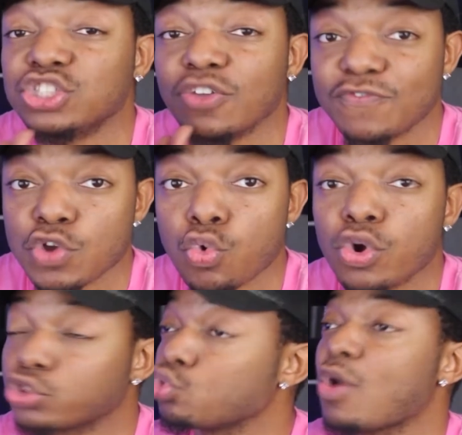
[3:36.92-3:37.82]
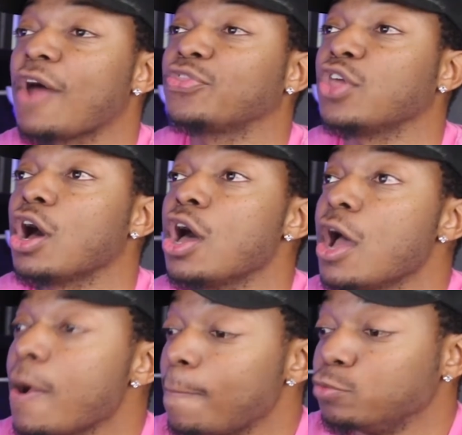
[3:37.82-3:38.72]
the viewer throughout the
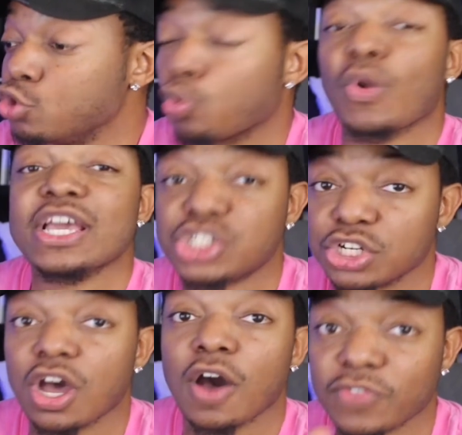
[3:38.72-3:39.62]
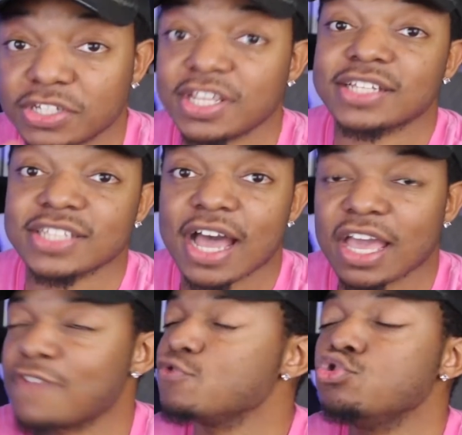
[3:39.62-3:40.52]
duration of the TikTok.
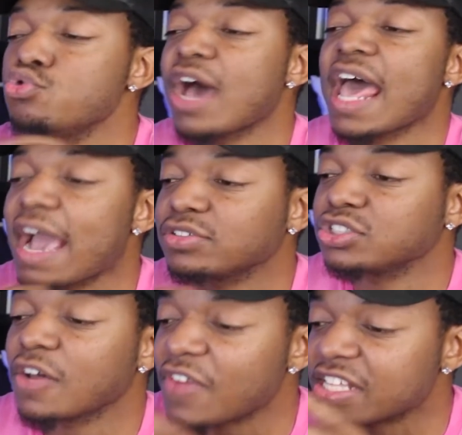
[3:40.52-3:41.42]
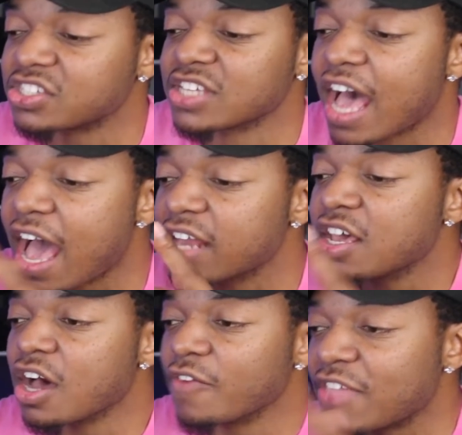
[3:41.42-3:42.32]
If you do not have stuff inside
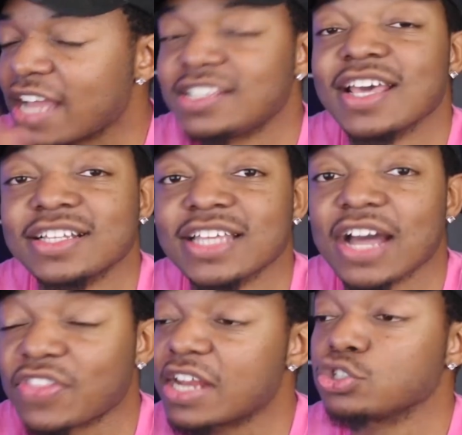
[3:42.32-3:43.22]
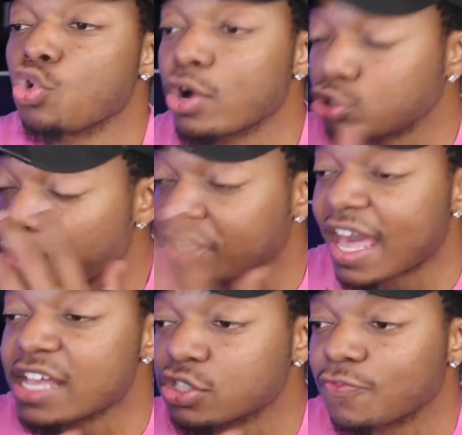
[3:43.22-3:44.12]
of that TikTok that is going to
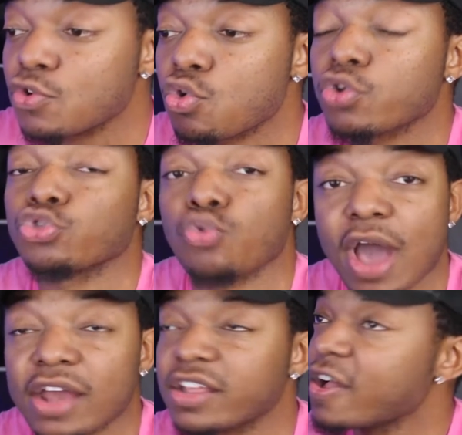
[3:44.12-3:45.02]
engage the viewer throughout it,